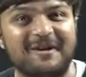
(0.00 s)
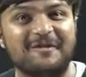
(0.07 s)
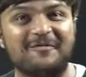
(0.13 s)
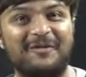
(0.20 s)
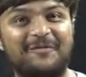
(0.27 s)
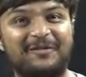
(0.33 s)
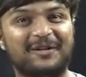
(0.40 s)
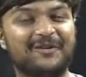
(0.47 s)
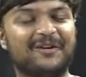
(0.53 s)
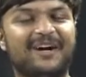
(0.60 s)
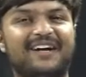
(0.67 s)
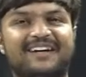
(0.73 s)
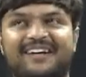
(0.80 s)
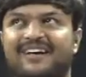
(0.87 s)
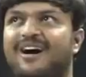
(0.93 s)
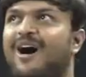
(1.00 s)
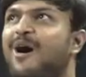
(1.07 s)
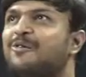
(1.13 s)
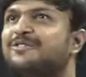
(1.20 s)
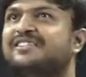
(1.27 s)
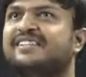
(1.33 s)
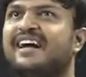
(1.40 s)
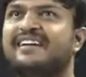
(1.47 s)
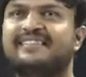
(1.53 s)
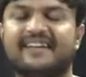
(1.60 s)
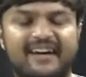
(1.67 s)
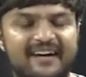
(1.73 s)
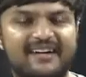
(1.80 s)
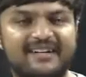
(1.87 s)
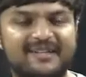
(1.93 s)
When we look at outside the
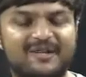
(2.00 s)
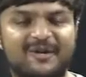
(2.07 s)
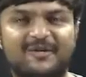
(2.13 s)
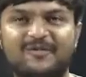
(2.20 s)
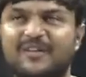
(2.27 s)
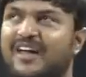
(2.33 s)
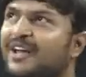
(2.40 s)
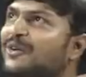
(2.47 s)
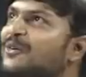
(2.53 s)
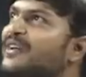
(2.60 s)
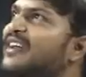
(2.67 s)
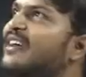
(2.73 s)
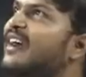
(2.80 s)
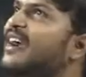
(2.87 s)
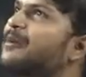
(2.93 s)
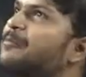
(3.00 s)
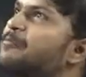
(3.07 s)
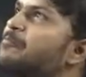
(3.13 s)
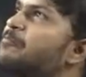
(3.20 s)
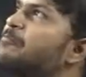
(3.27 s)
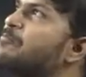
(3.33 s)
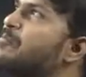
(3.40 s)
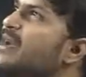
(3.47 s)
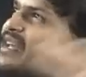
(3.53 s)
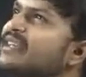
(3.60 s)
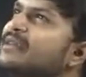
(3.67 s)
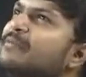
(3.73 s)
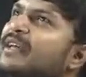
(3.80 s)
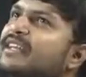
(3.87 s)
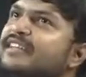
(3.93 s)
Earth, we are looking at
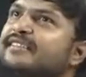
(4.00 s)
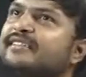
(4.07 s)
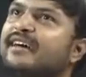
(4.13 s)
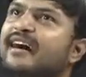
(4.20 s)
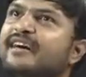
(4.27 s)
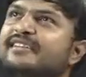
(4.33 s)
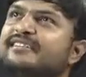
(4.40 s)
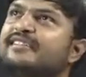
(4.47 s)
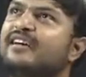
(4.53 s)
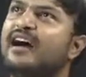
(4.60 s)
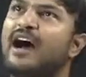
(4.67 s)
many, many stars,